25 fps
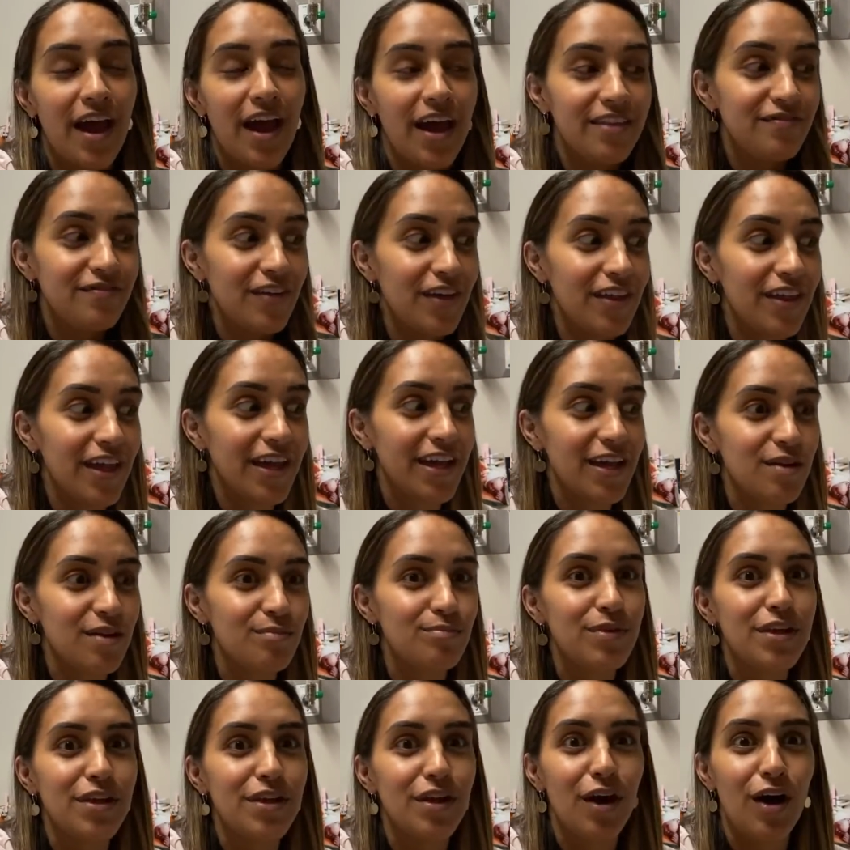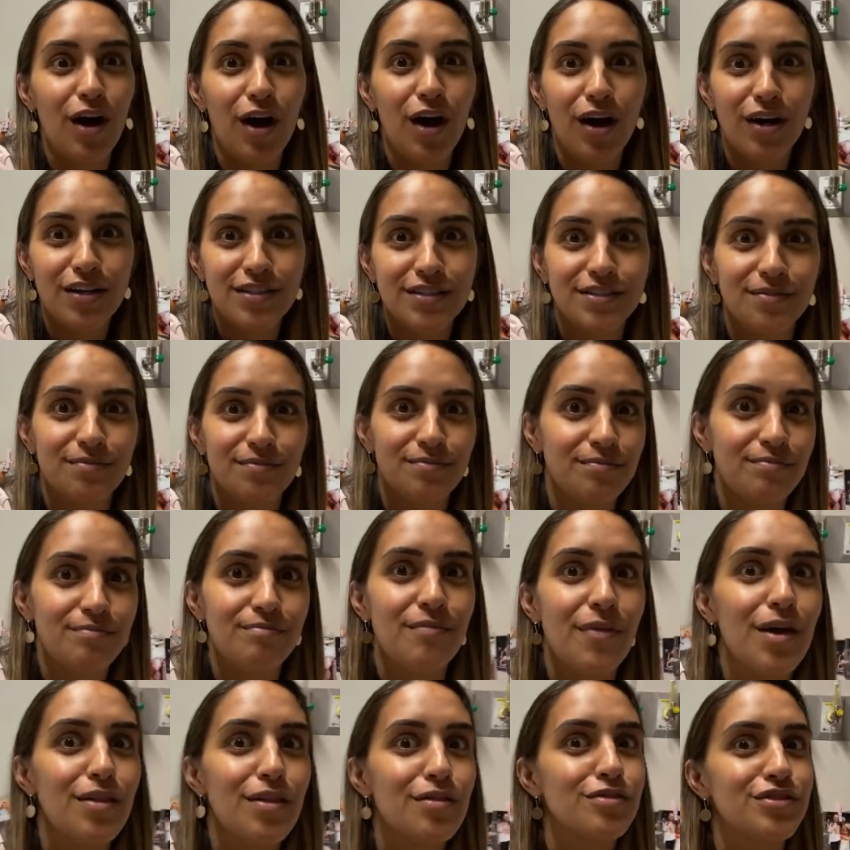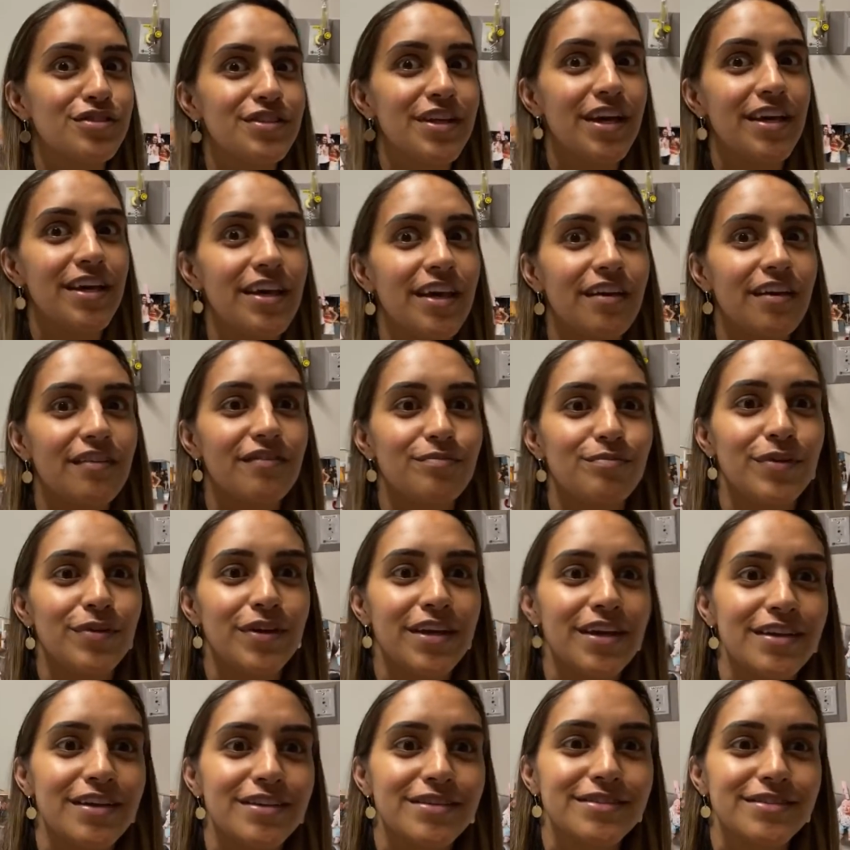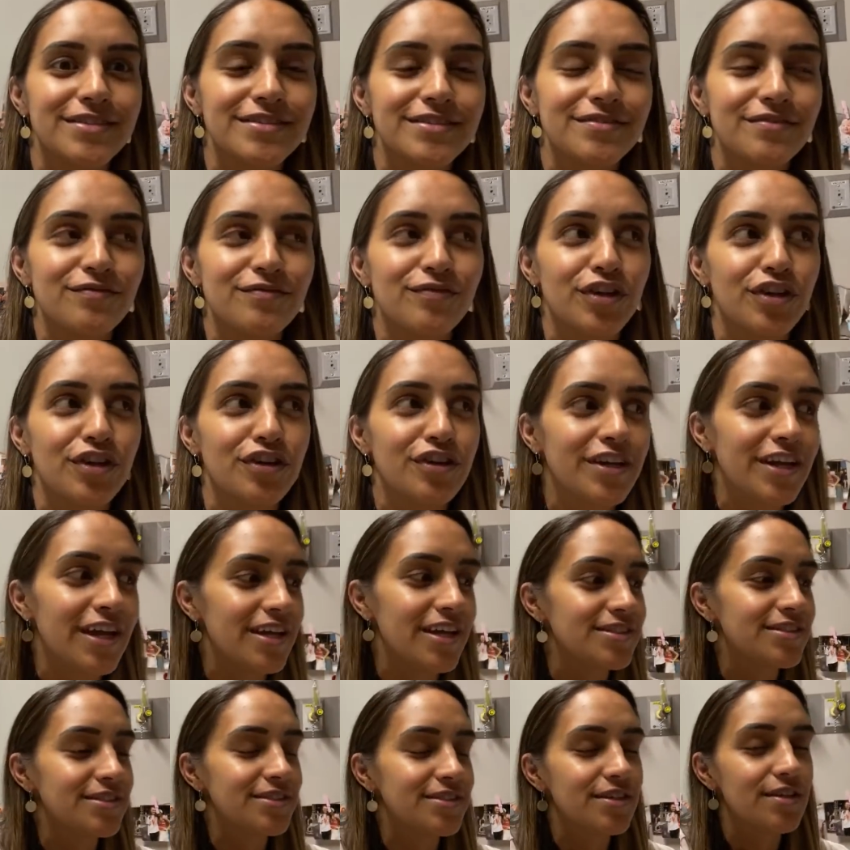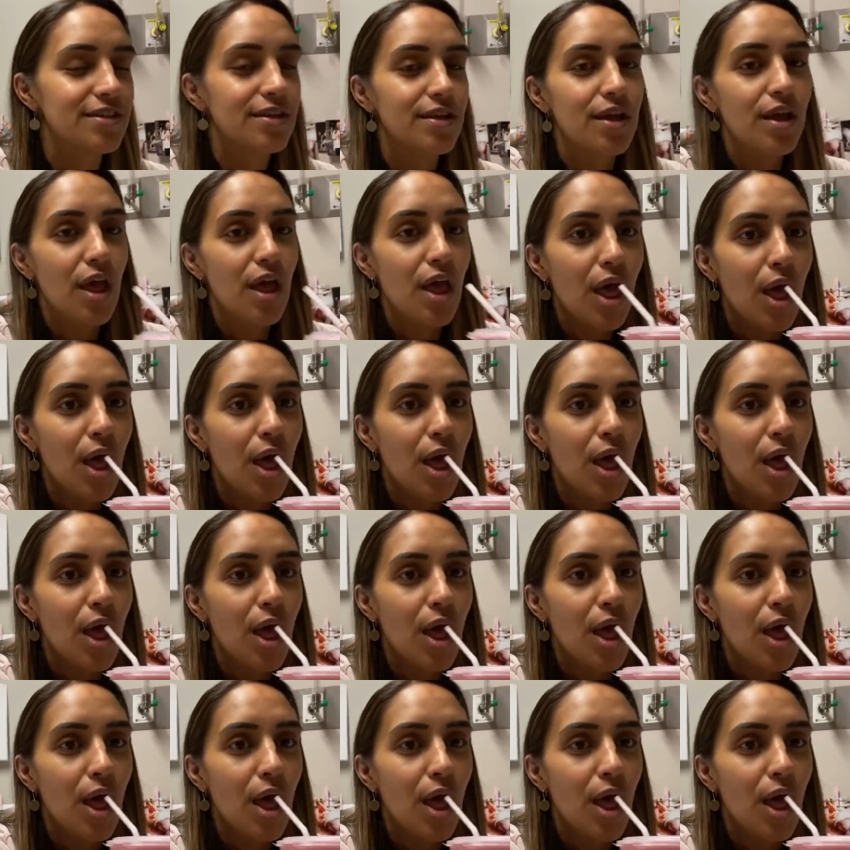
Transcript: i feel like it'd be an awesome mother's day gift because for your kids